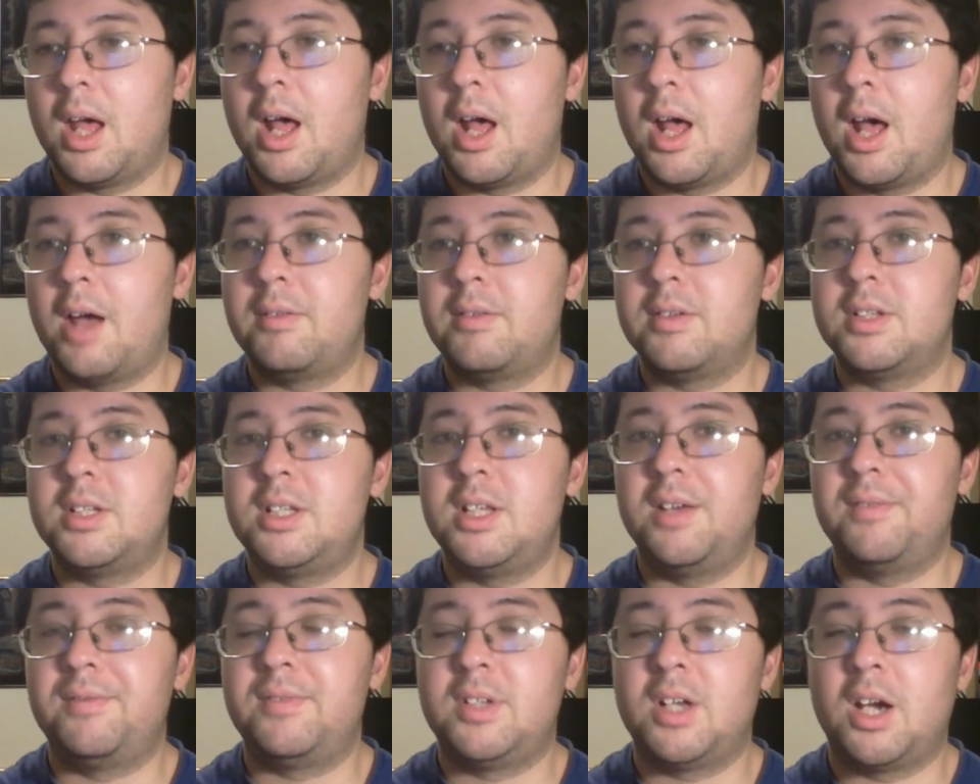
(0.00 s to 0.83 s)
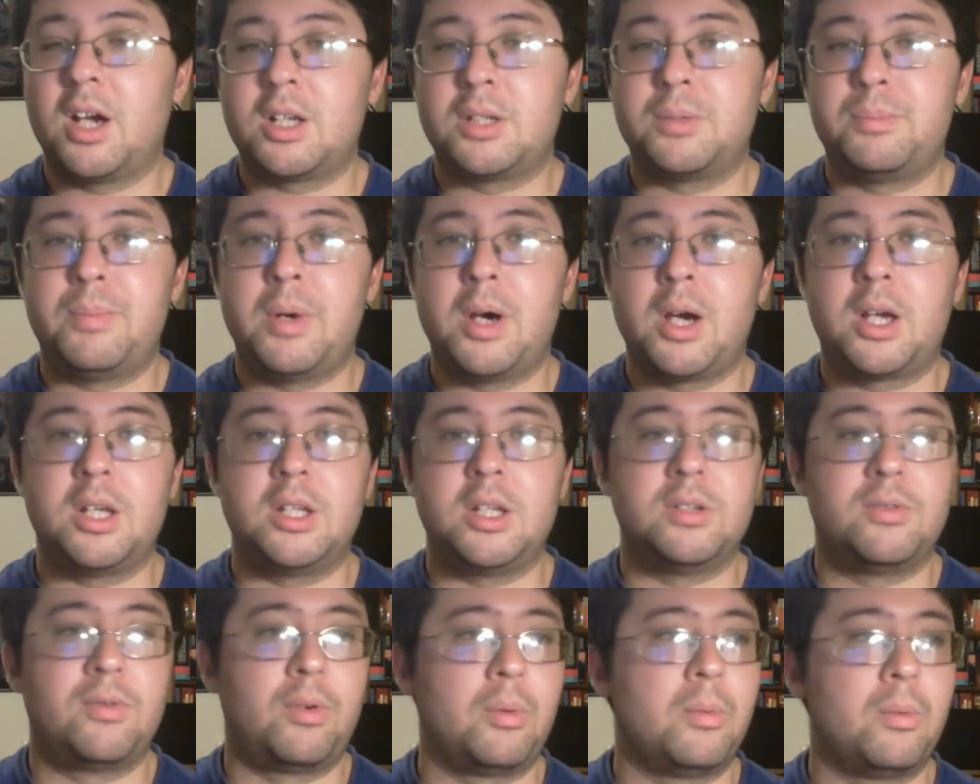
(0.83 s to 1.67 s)
I'll have to see if Tux Puck
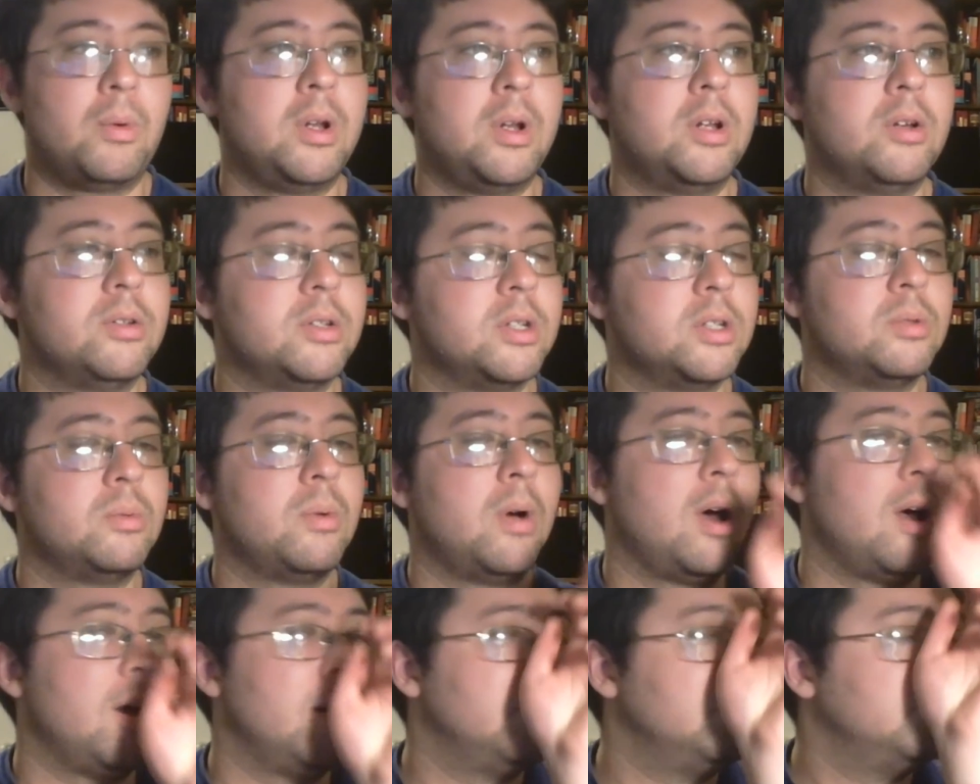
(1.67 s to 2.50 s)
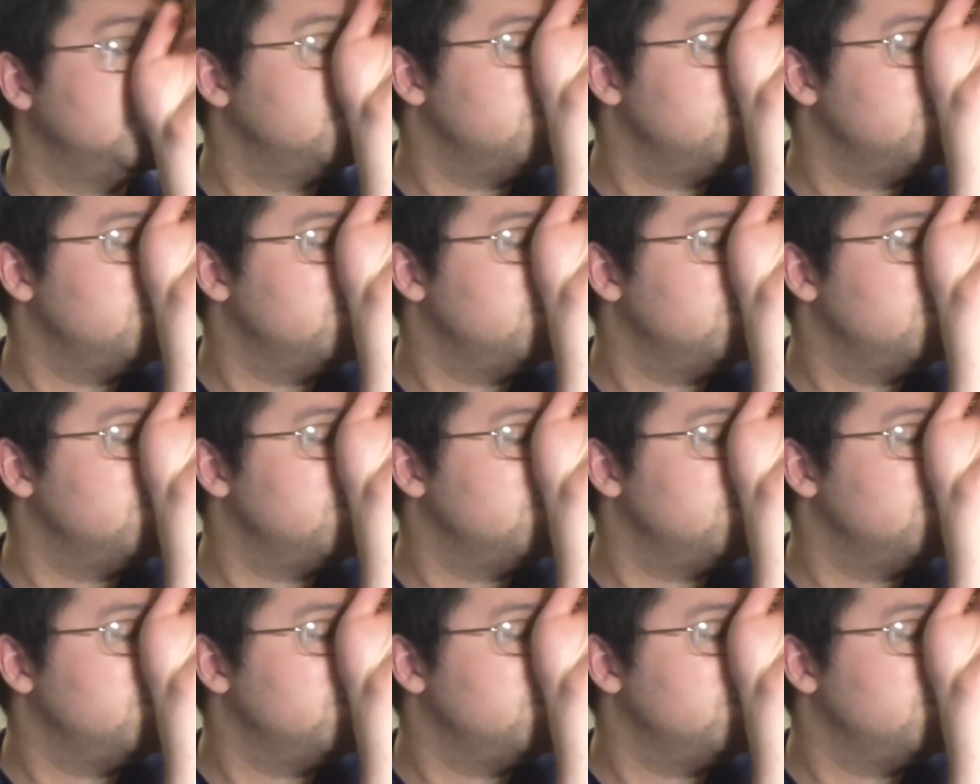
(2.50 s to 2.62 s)
is for Windows as well.